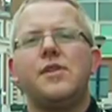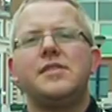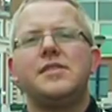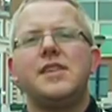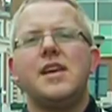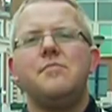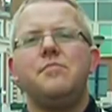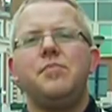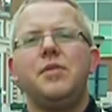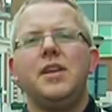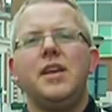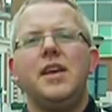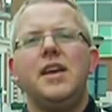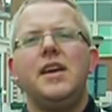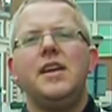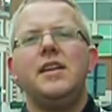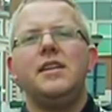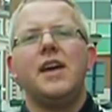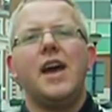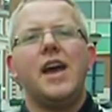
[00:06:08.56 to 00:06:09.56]
example,
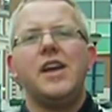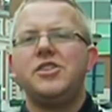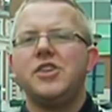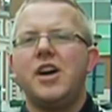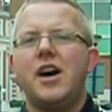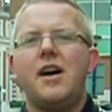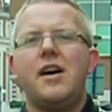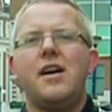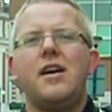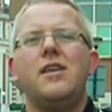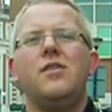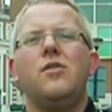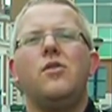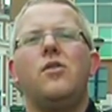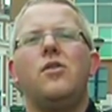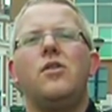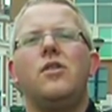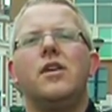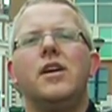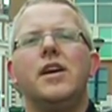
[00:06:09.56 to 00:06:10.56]
in HR
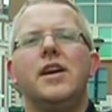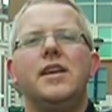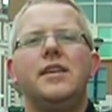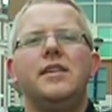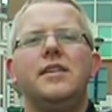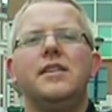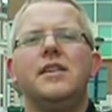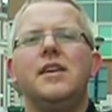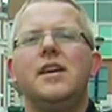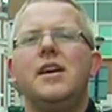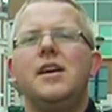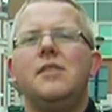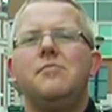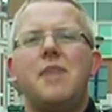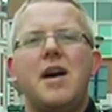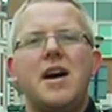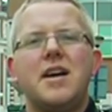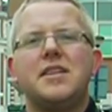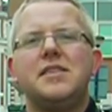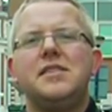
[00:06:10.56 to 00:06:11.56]
or in
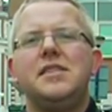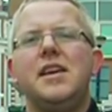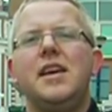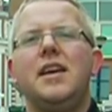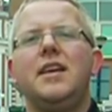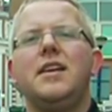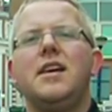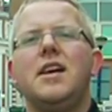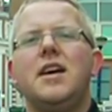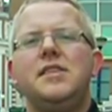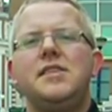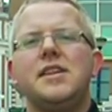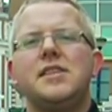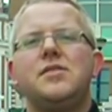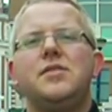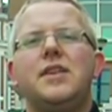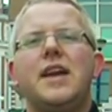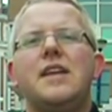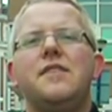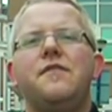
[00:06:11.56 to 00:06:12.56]
marketing, just
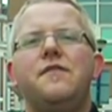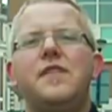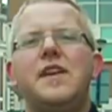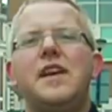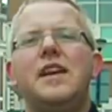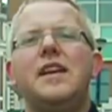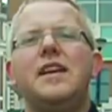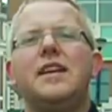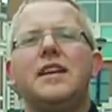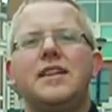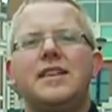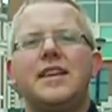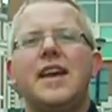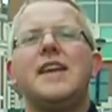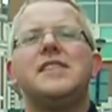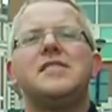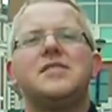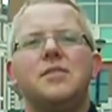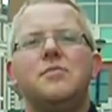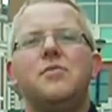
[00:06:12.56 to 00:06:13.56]
to get a feeling and
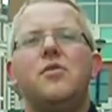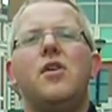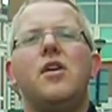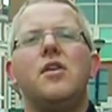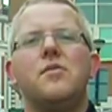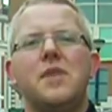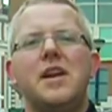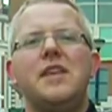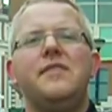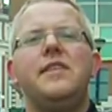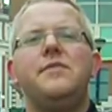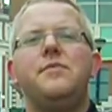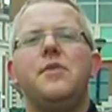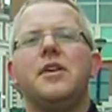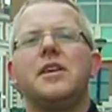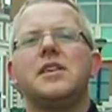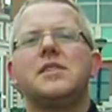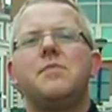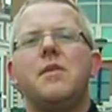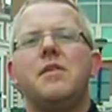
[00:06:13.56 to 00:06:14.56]
get some more relevant
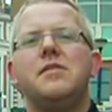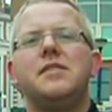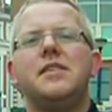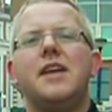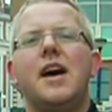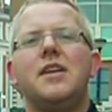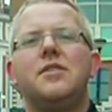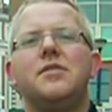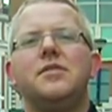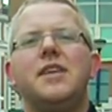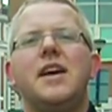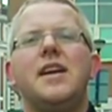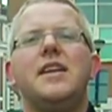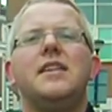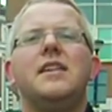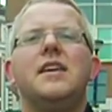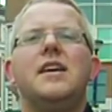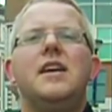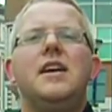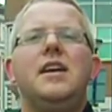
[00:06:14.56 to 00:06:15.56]
work experience that I could
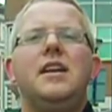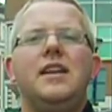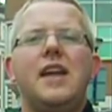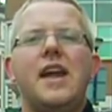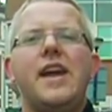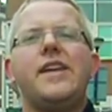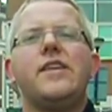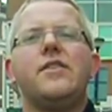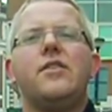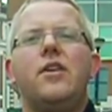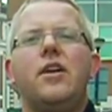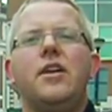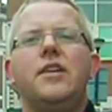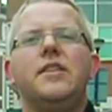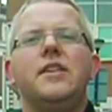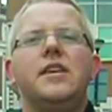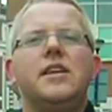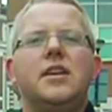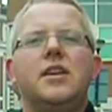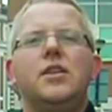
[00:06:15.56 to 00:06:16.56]
then later
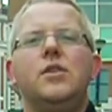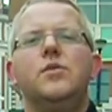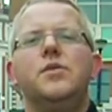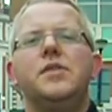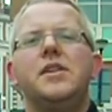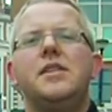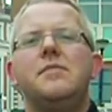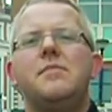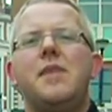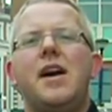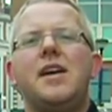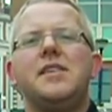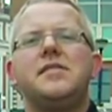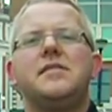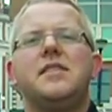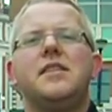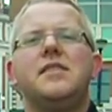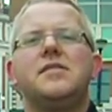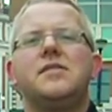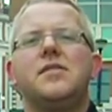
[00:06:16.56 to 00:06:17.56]
on include in a
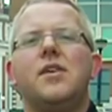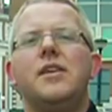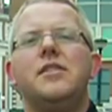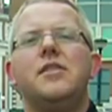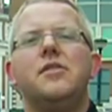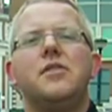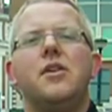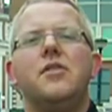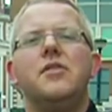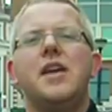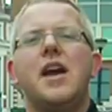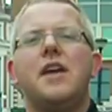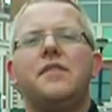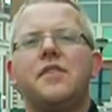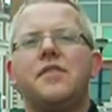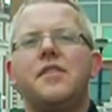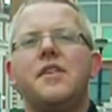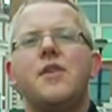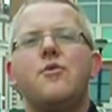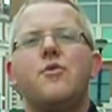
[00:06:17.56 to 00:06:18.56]
master's, so I don't only have
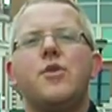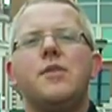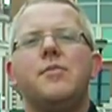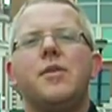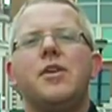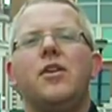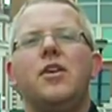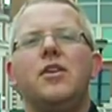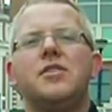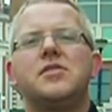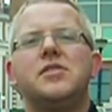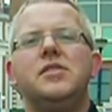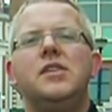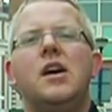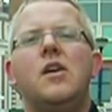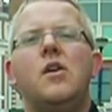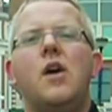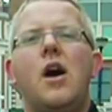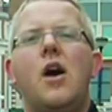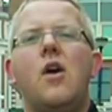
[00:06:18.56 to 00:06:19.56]
the theory but also
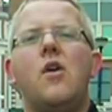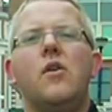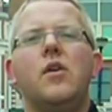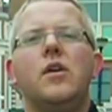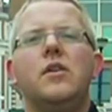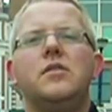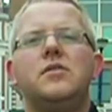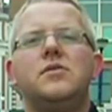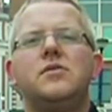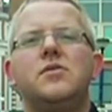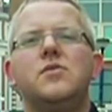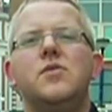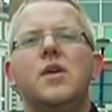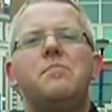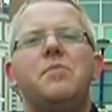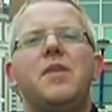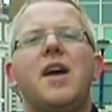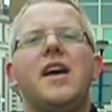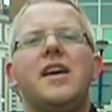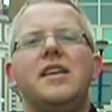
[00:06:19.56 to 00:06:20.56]
know how to
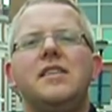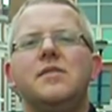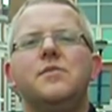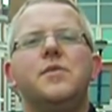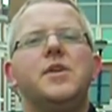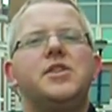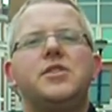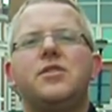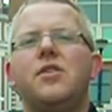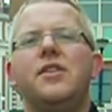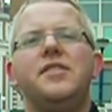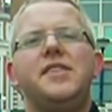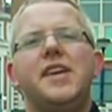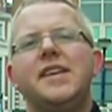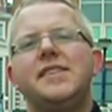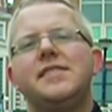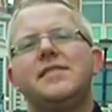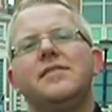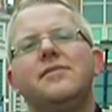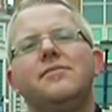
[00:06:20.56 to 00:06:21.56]
apply it in which
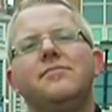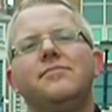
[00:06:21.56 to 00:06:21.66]
context.